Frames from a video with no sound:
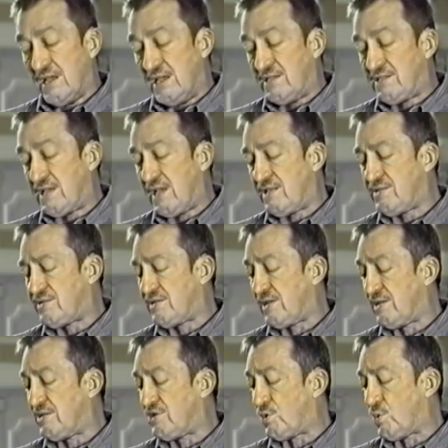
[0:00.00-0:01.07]
Intense
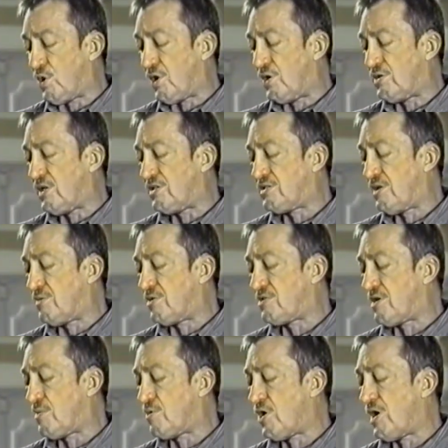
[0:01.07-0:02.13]
is a word that seemed to
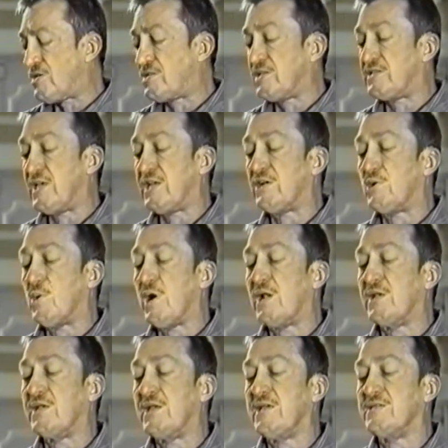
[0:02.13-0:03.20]
summarize a set of
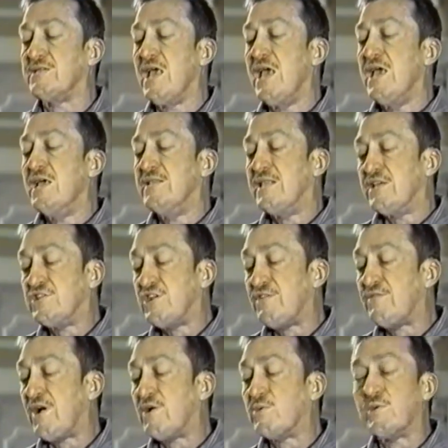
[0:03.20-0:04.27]
qualities that she
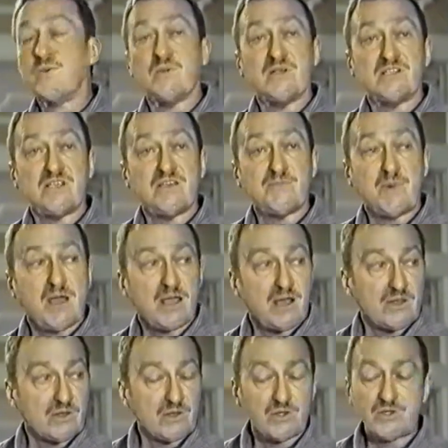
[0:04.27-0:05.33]
felt were received by
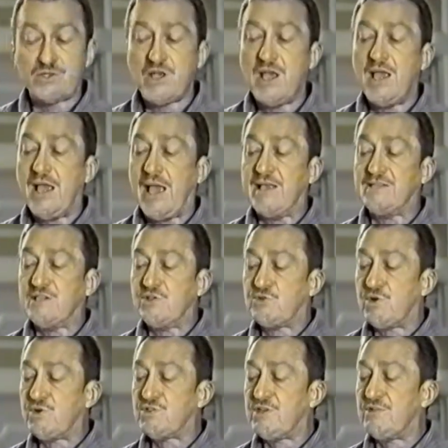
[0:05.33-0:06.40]
others as
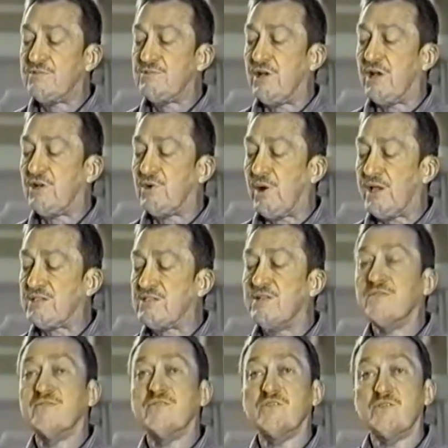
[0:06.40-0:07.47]
intrusive,
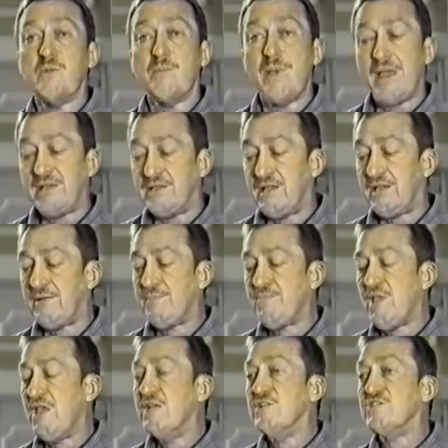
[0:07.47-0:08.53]
aggressive, demanding,
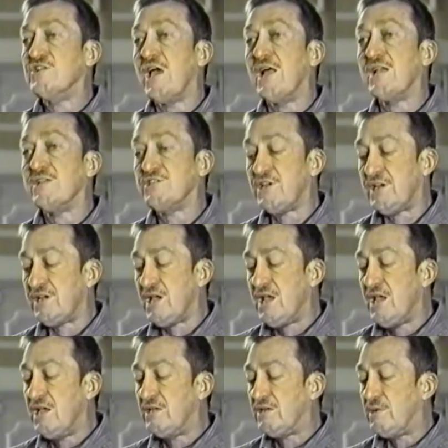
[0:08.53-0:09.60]
challenging,
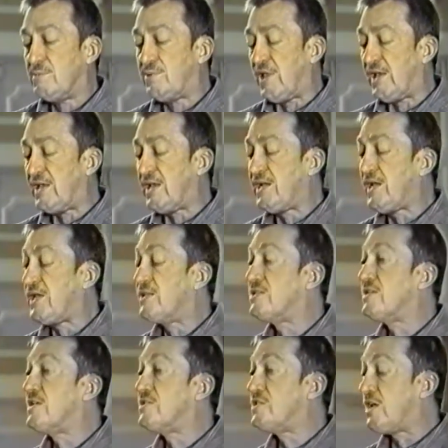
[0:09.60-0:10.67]
complaining,
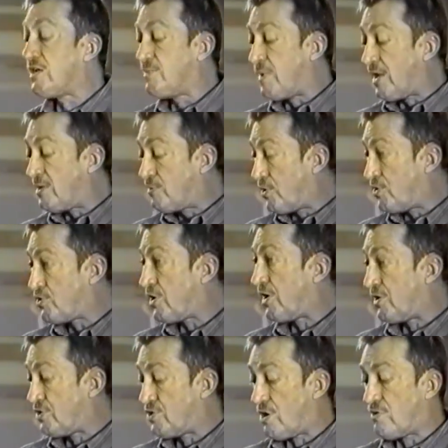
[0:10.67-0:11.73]
insisting, being
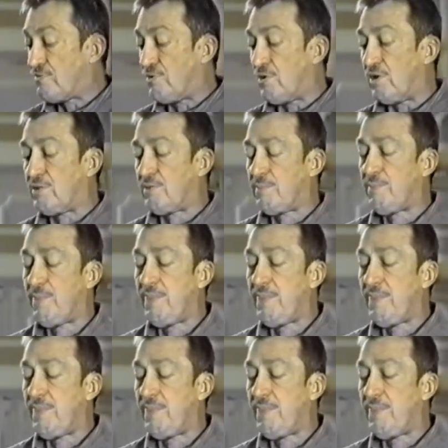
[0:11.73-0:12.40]
pushy, and so forth.